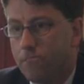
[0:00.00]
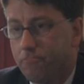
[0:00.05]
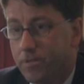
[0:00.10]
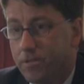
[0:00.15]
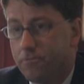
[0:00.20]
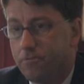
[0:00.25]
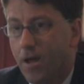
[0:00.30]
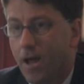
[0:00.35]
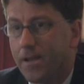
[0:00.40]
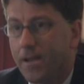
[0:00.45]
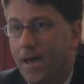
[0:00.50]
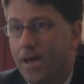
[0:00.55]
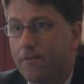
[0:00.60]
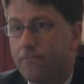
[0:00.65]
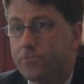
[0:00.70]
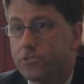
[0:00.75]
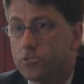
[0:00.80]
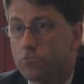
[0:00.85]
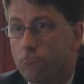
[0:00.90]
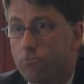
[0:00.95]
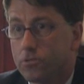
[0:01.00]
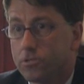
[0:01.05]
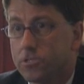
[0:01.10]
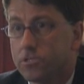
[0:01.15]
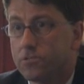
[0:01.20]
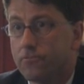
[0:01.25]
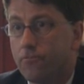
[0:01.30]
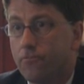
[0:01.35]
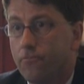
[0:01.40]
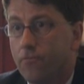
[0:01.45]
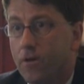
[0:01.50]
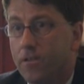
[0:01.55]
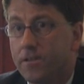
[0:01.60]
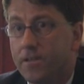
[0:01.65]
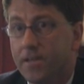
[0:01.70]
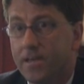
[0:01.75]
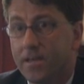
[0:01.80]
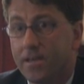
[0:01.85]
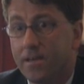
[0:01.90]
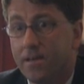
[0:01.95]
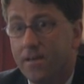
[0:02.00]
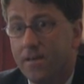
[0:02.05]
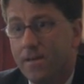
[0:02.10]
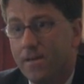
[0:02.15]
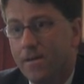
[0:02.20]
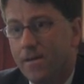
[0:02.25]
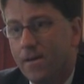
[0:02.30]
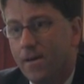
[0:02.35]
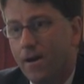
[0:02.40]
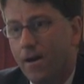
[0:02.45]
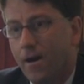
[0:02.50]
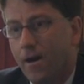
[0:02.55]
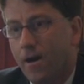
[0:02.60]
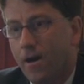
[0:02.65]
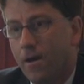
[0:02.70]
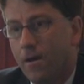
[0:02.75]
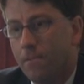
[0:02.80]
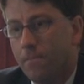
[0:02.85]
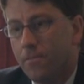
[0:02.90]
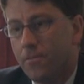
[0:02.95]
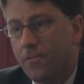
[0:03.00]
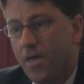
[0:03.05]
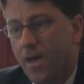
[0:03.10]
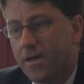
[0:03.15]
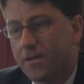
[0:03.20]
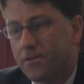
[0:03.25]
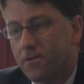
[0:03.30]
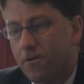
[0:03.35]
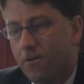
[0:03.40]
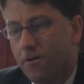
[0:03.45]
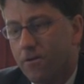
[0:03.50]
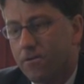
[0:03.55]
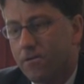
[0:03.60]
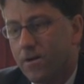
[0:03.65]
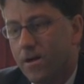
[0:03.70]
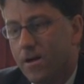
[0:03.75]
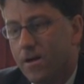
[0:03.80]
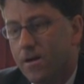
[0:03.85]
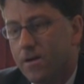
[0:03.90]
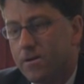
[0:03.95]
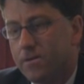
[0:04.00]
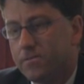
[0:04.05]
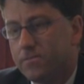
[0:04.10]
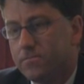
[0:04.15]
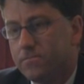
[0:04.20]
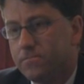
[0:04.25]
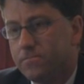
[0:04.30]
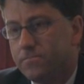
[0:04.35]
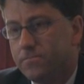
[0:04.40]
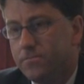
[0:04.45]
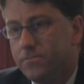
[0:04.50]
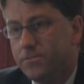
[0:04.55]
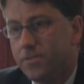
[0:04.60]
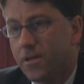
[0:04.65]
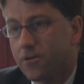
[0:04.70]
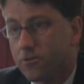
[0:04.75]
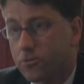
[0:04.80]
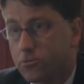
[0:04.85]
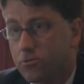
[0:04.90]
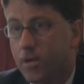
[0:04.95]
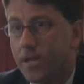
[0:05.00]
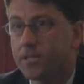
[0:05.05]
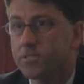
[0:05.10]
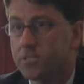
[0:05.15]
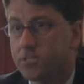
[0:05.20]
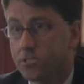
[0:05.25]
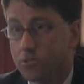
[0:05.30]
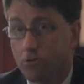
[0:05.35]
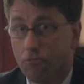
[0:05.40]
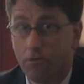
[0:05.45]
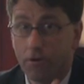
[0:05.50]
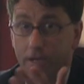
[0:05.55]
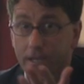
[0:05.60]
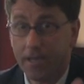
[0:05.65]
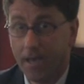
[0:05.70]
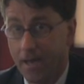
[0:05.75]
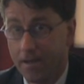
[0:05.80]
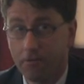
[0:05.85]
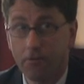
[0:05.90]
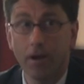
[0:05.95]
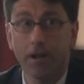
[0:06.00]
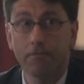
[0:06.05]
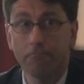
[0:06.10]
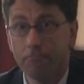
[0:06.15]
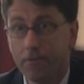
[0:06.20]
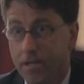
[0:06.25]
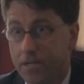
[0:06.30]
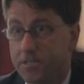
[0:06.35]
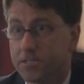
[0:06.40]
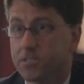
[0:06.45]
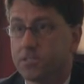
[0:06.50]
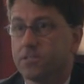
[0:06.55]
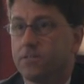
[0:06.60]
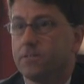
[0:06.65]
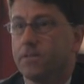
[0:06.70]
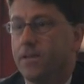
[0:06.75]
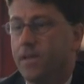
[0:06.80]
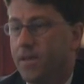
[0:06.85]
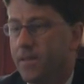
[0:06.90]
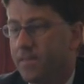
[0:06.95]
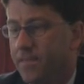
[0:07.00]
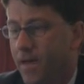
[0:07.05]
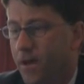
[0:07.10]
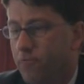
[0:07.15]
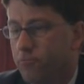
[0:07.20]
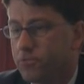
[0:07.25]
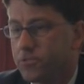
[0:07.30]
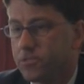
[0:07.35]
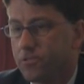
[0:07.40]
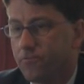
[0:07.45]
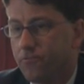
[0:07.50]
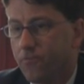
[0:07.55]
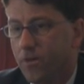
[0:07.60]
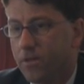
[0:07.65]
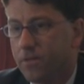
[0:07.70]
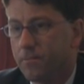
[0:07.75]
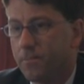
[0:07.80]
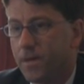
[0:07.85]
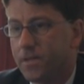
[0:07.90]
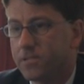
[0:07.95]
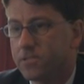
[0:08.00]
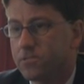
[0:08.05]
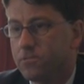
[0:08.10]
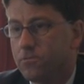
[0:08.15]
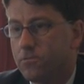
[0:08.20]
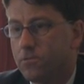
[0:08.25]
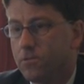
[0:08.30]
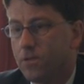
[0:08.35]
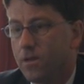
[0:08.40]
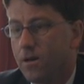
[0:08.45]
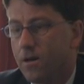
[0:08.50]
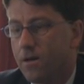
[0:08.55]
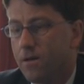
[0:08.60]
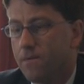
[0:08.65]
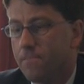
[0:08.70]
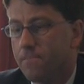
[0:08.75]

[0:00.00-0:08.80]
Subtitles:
we do not have sources of funding that are transitory and are at risk. And that was the fundamental